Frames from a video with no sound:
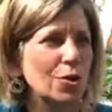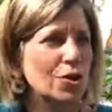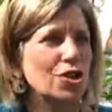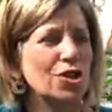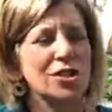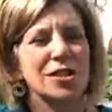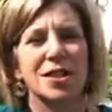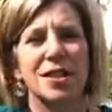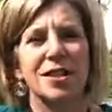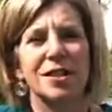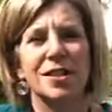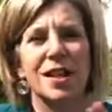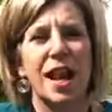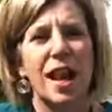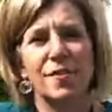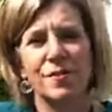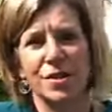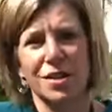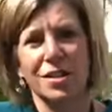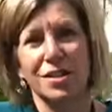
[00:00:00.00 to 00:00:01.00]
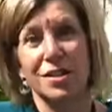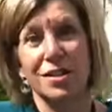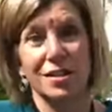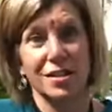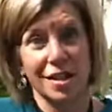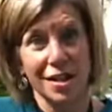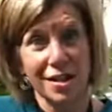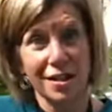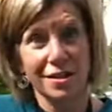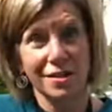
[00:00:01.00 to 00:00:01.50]
which is in every
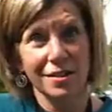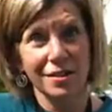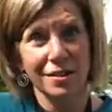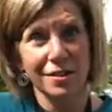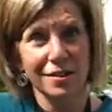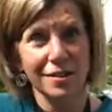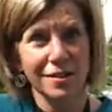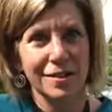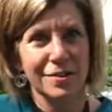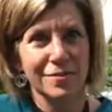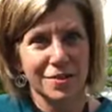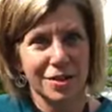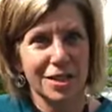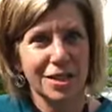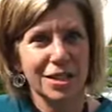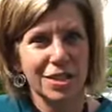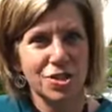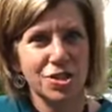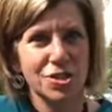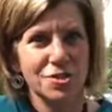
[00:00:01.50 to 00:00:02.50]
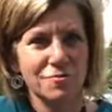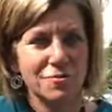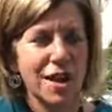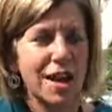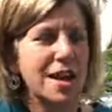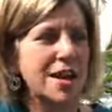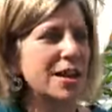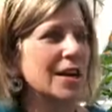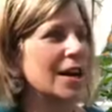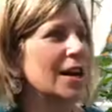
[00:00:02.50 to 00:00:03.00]
single religion,
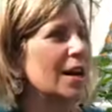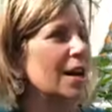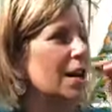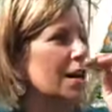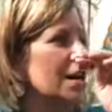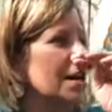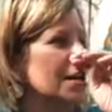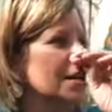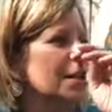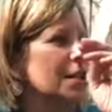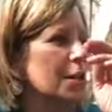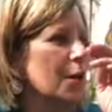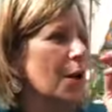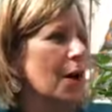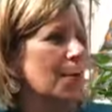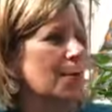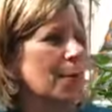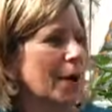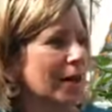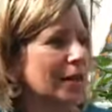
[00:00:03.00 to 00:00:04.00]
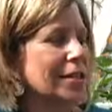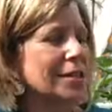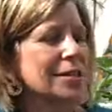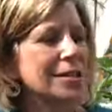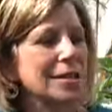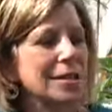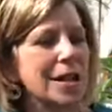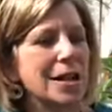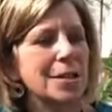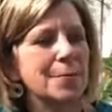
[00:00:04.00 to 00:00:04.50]
right? So I
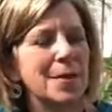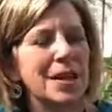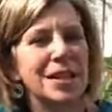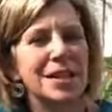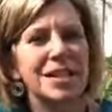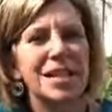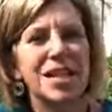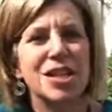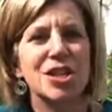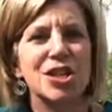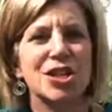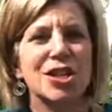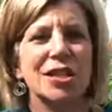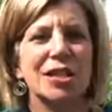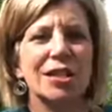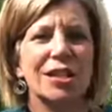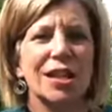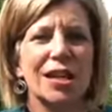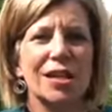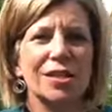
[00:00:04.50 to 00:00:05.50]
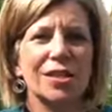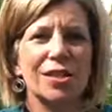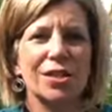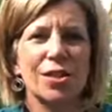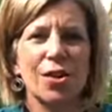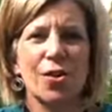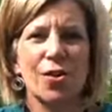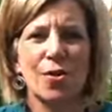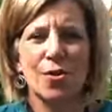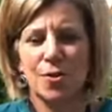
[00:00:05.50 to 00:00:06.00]
practice a lot of meditation, and
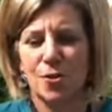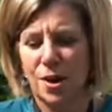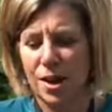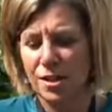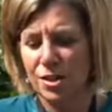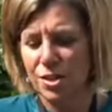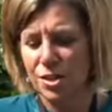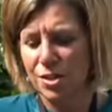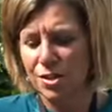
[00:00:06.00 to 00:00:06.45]
so I